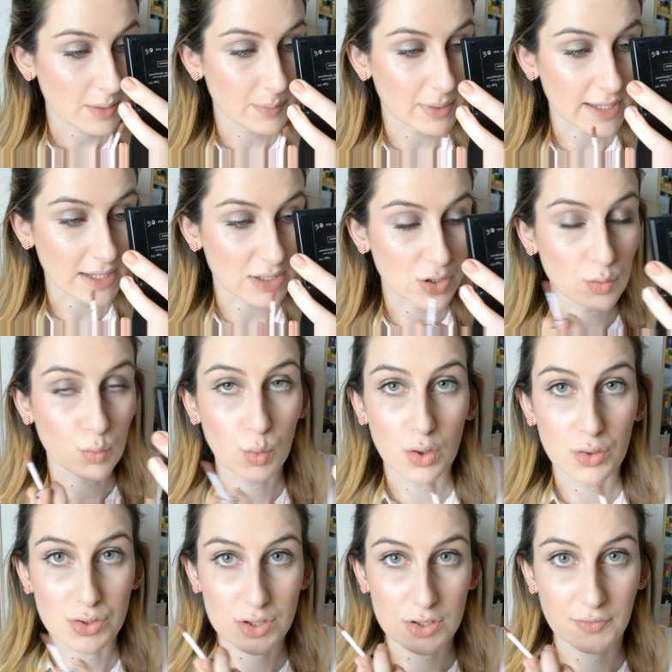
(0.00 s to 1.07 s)
But again, you
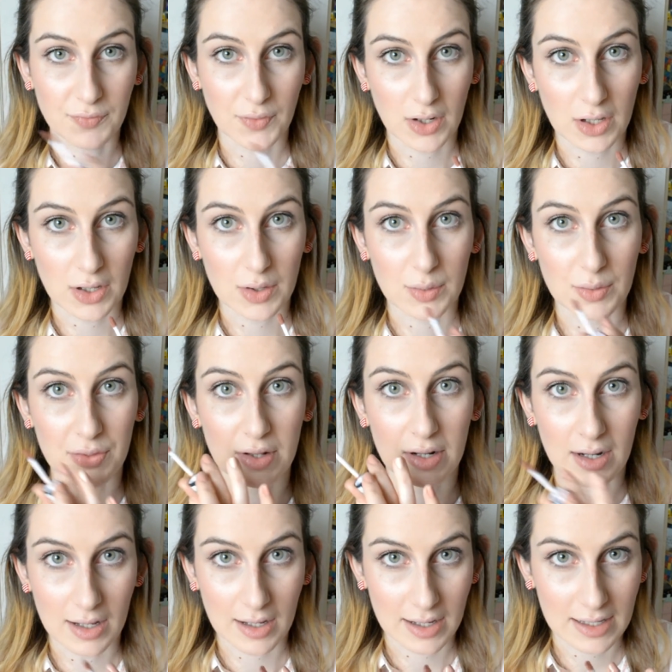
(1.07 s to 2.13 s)
want to follow the
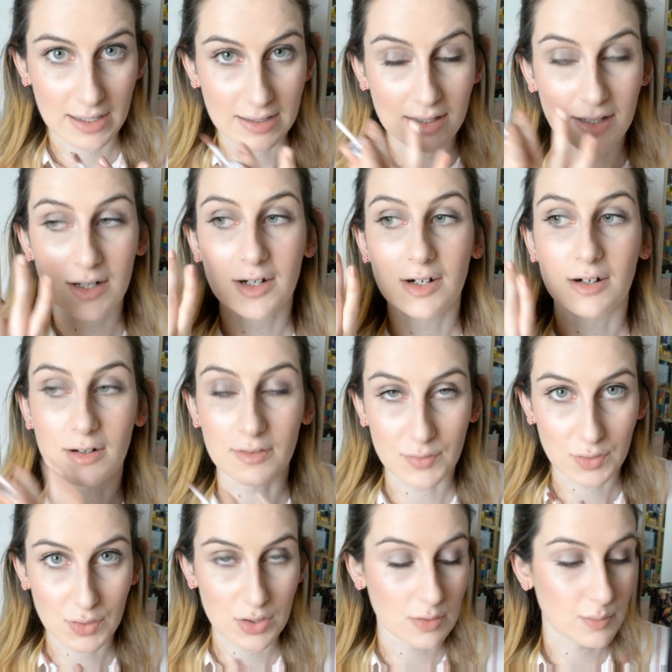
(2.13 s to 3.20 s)
line of
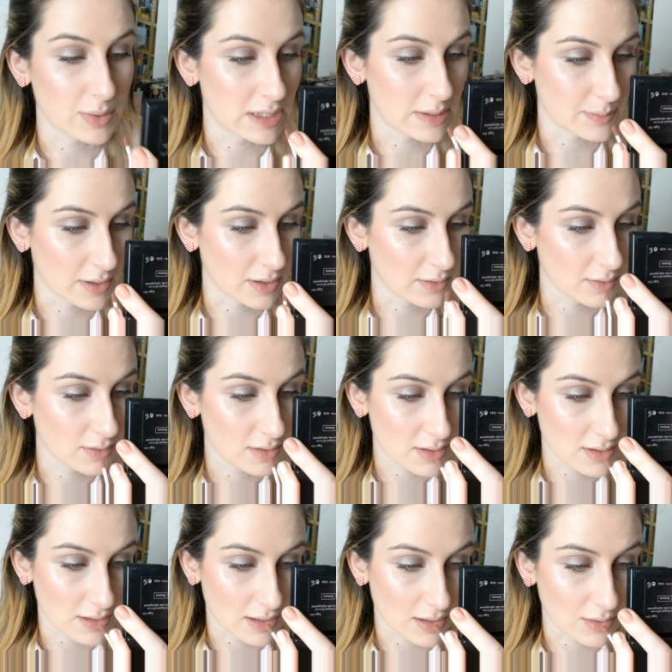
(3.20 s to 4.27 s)
your cupid's bow.
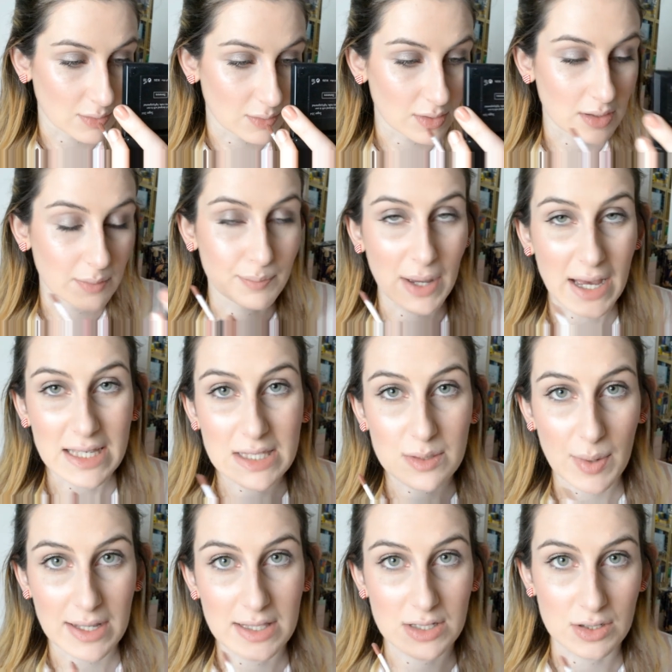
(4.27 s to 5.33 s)
So the best
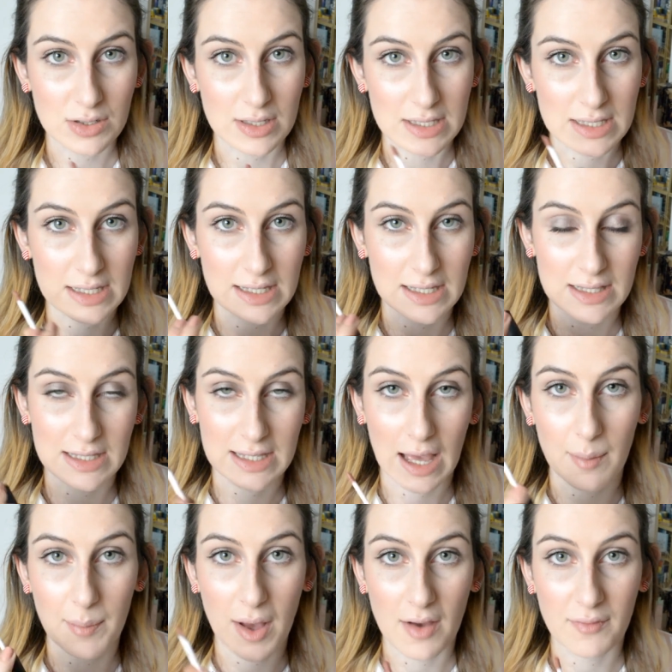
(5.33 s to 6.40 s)
way to do this and to get
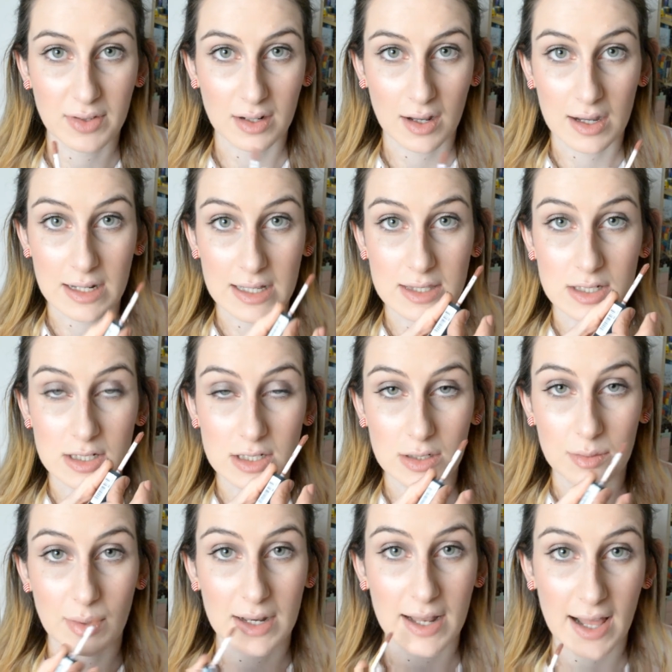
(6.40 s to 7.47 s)
a perfect line is to
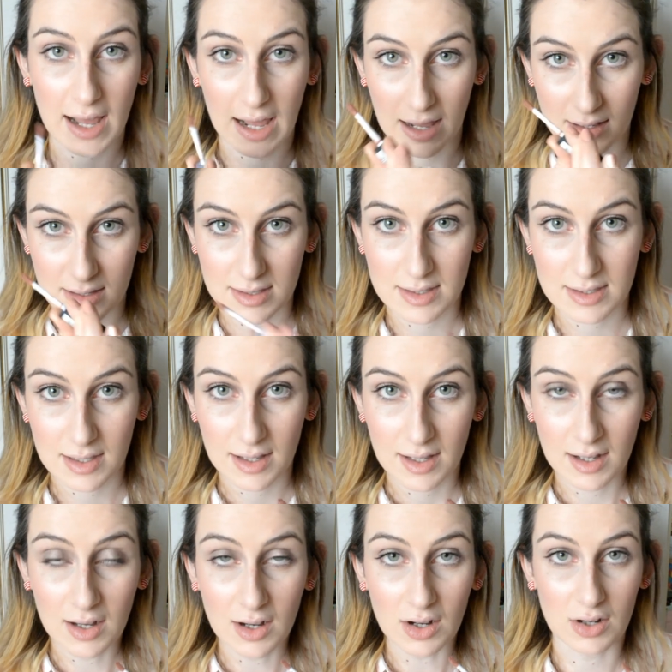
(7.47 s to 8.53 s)
do an X
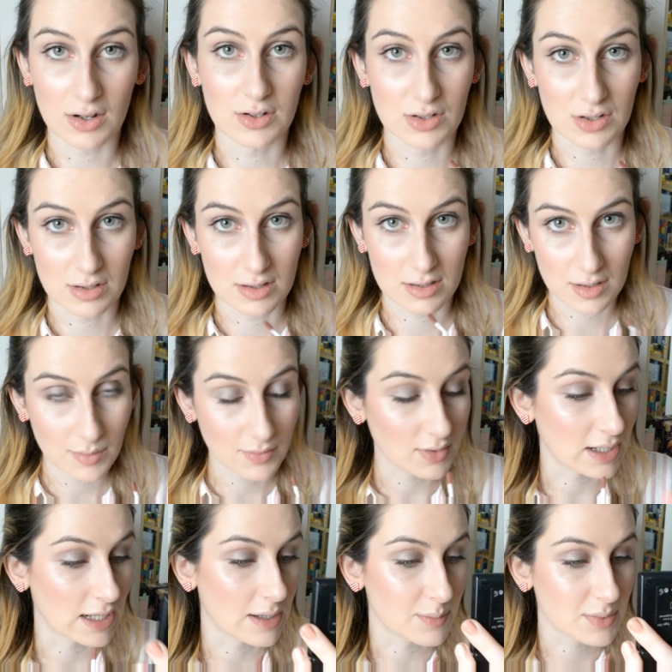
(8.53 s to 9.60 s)
on the top of your
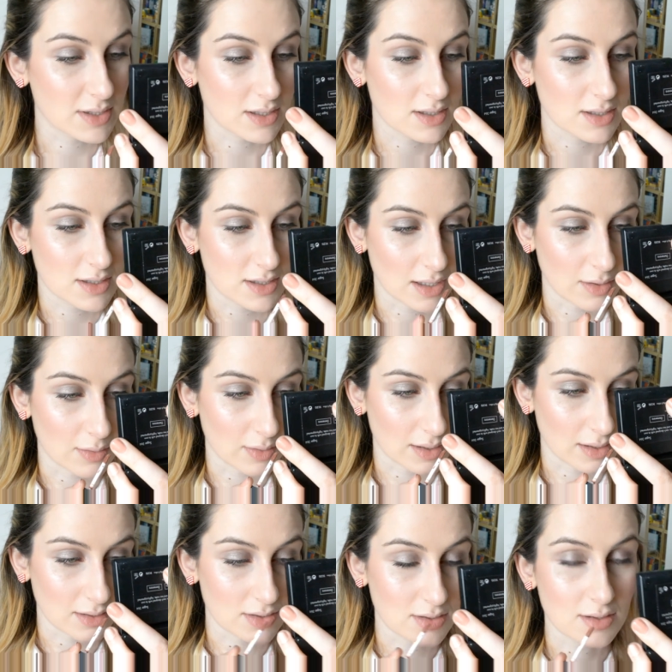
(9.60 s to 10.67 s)
lips. So
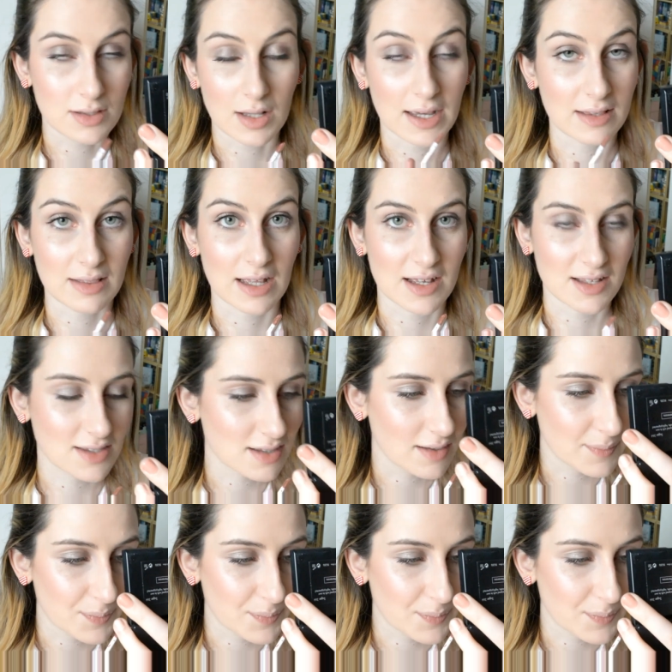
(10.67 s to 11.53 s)
like this.